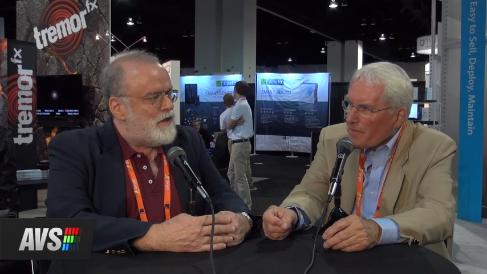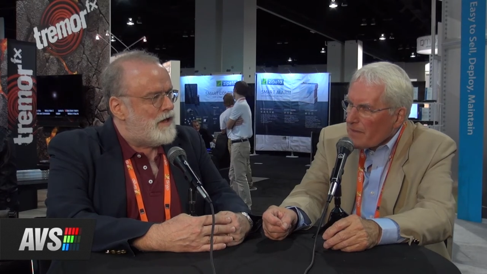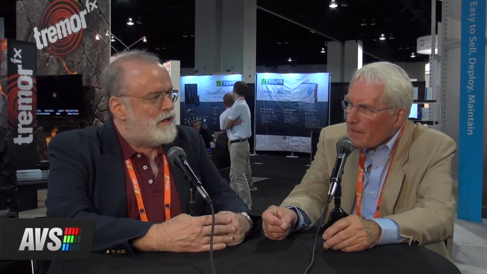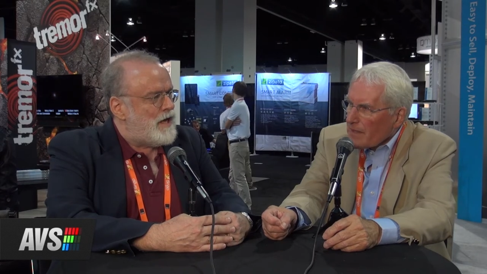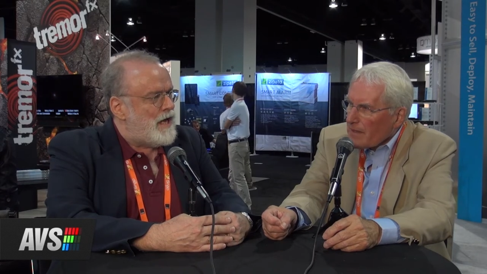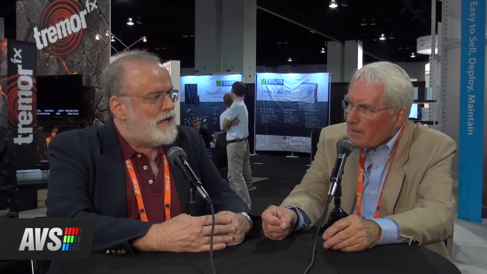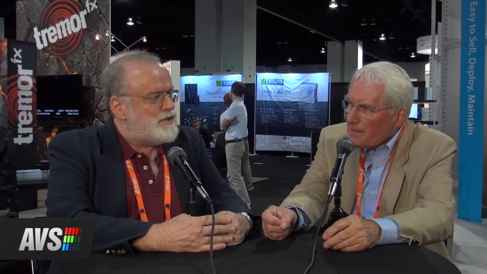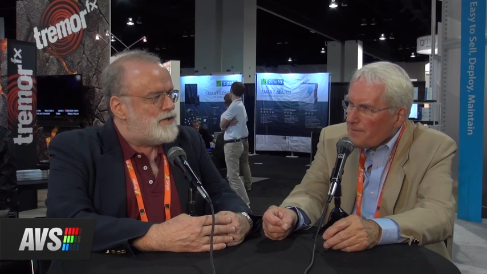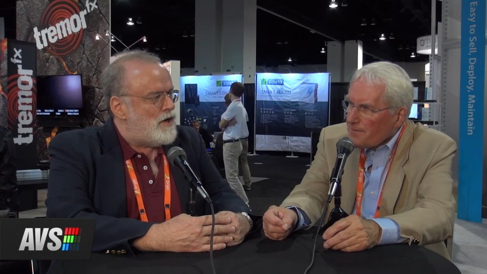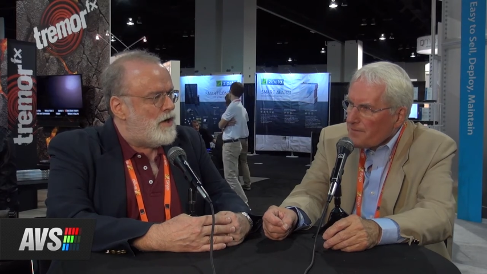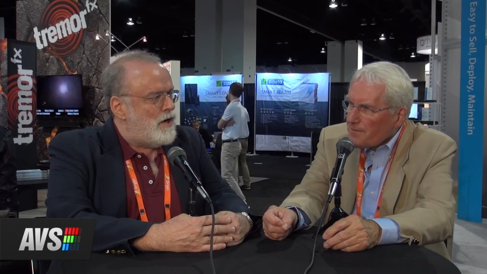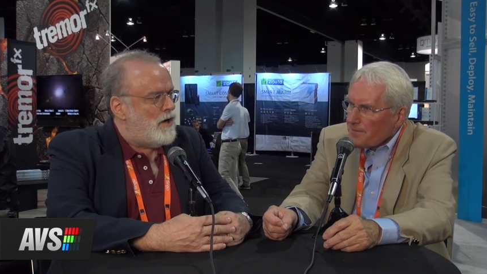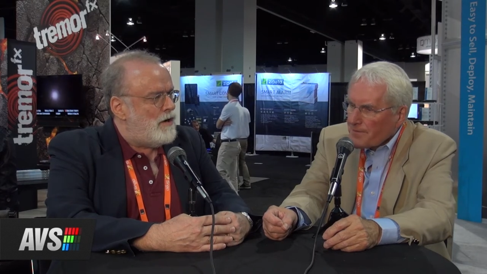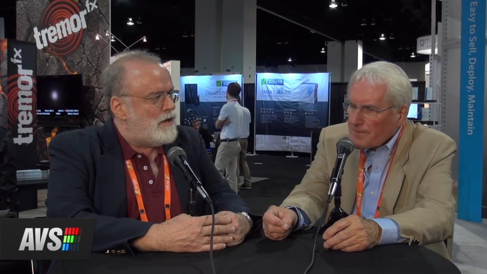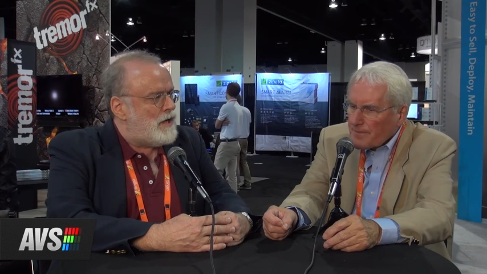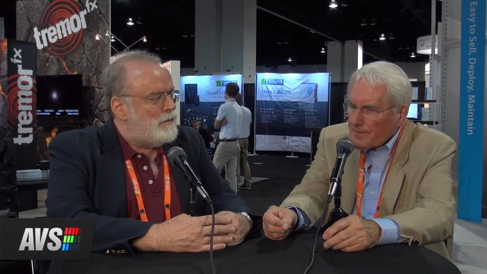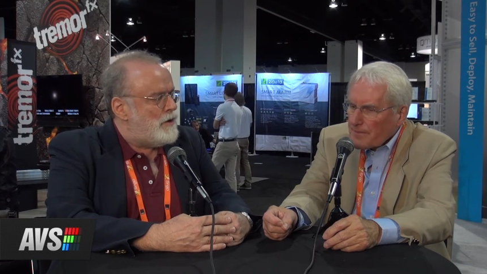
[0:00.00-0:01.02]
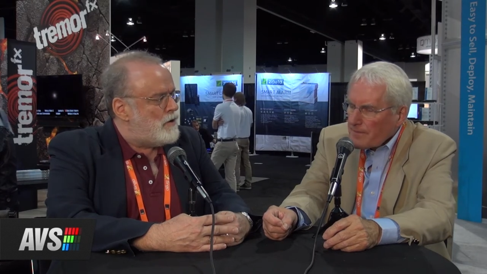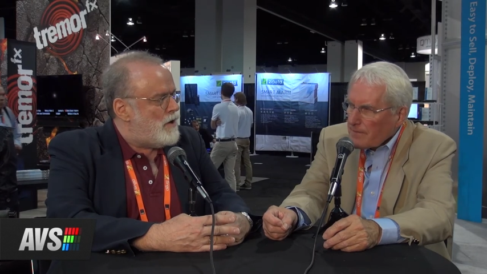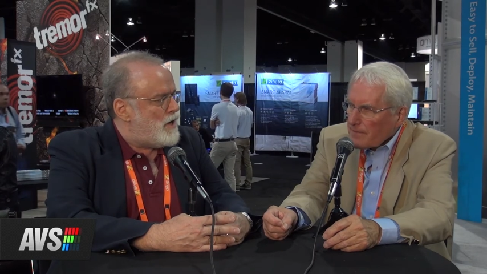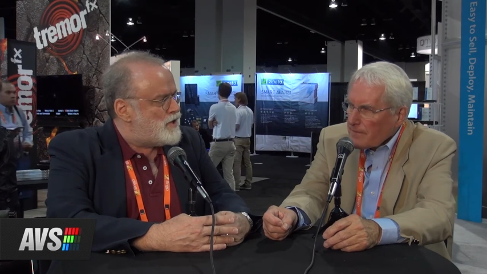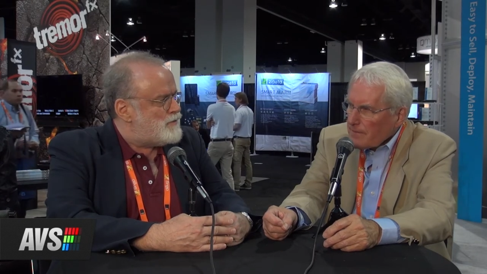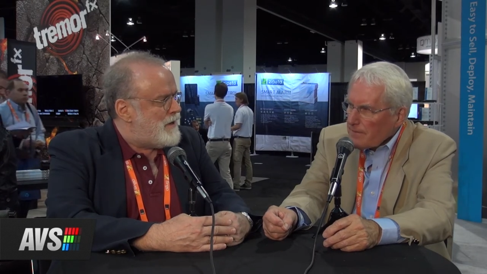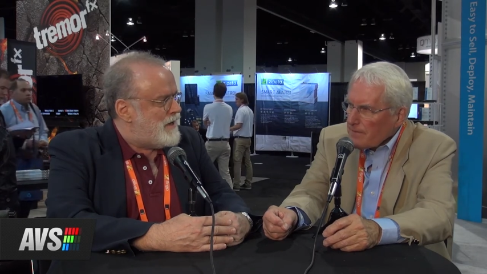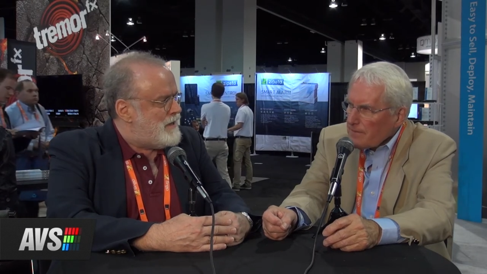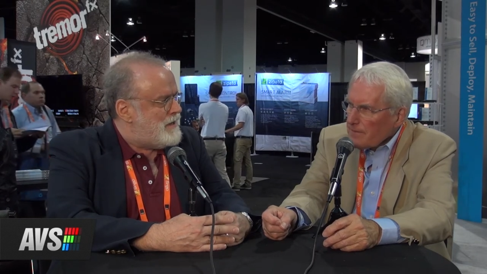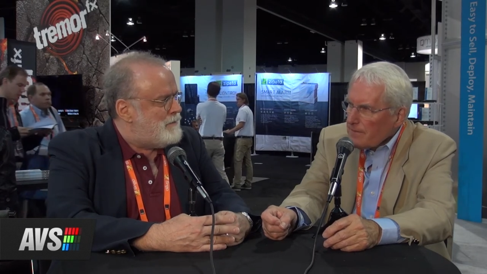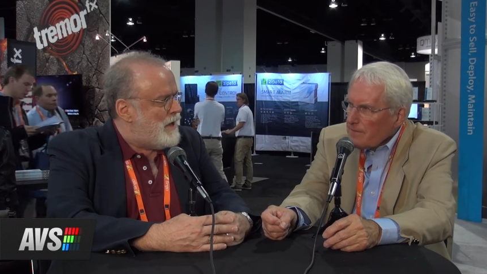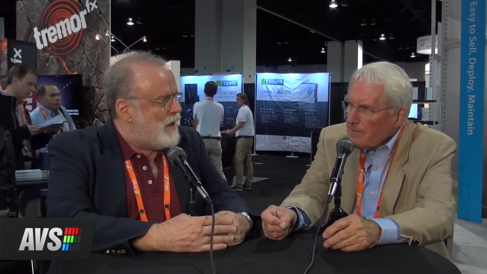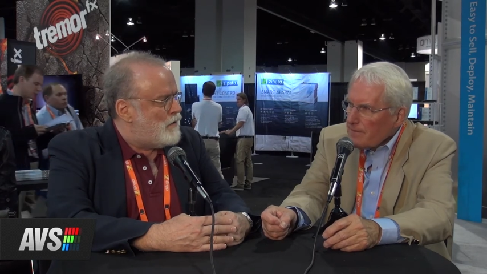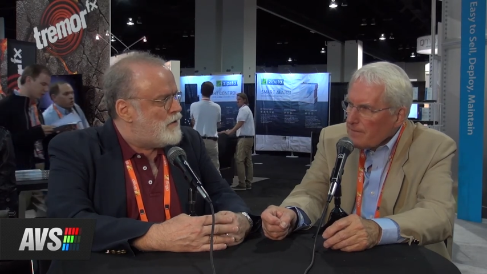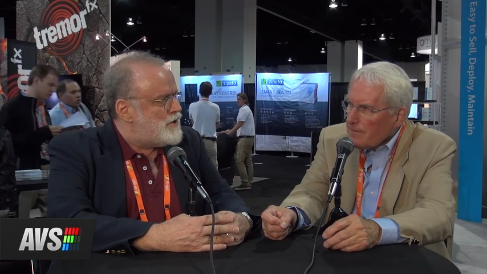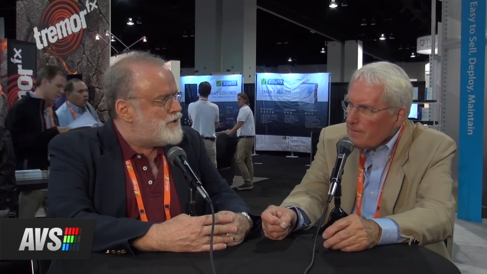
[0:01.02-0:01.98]
Speaker 1: that I saw come across my
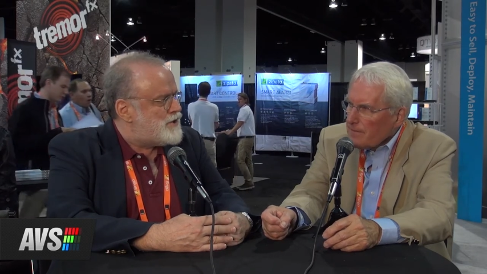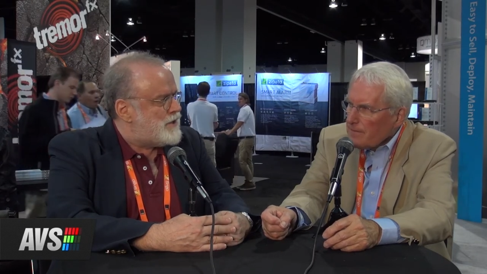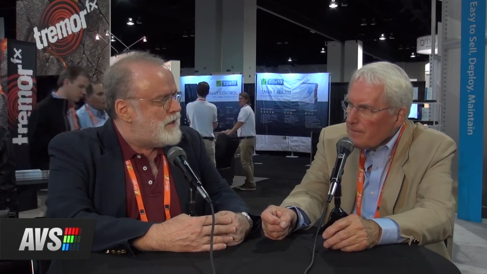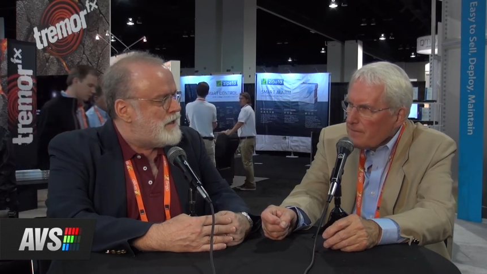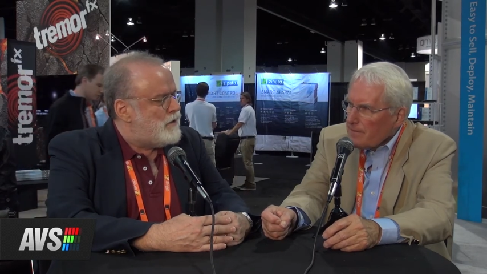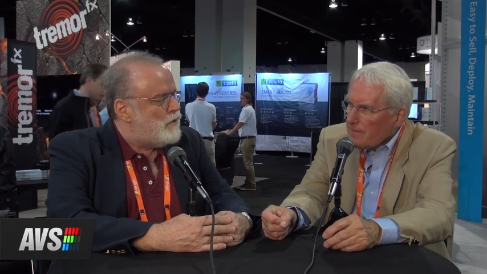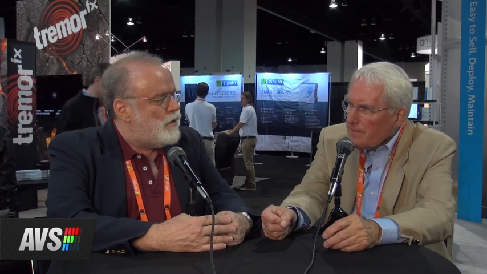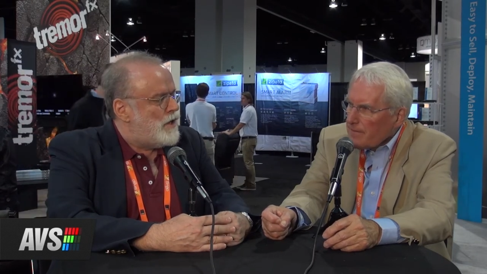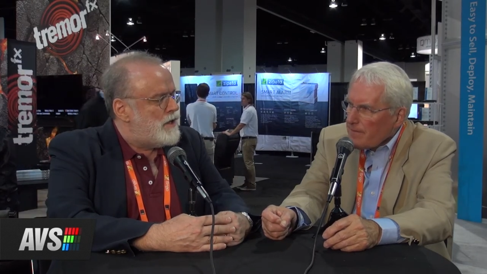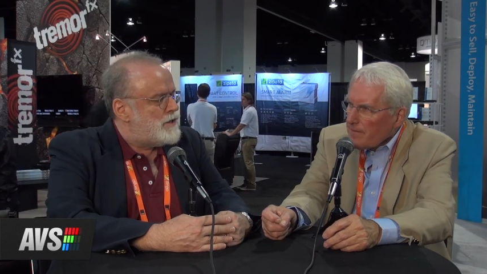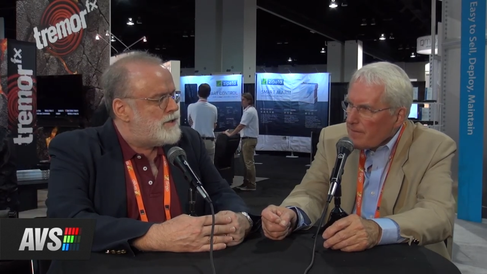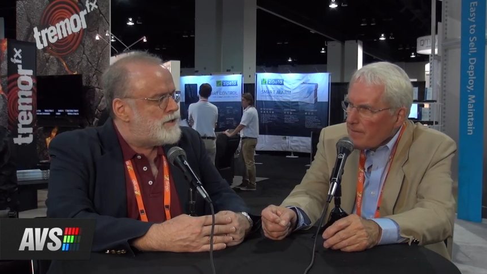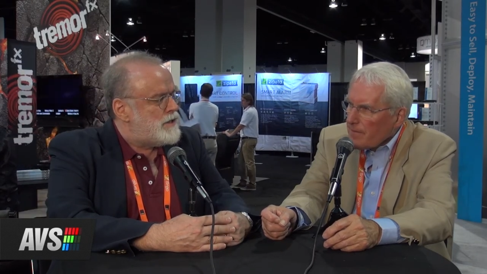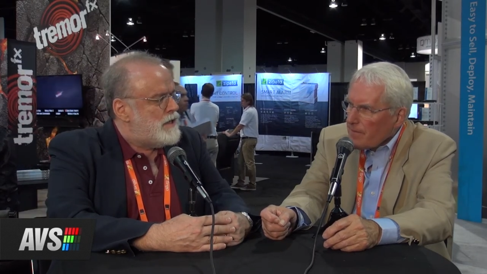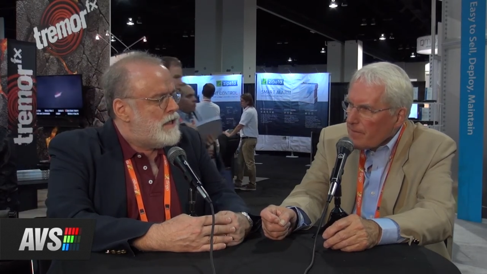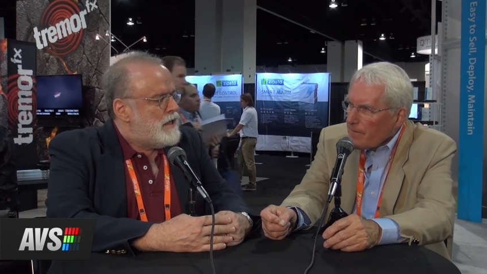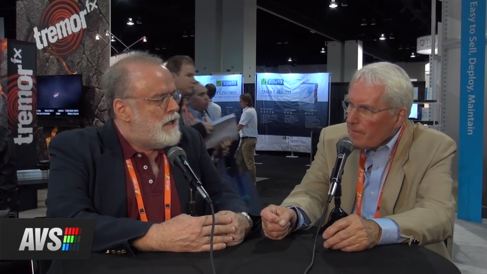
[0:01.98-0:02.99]
email recently was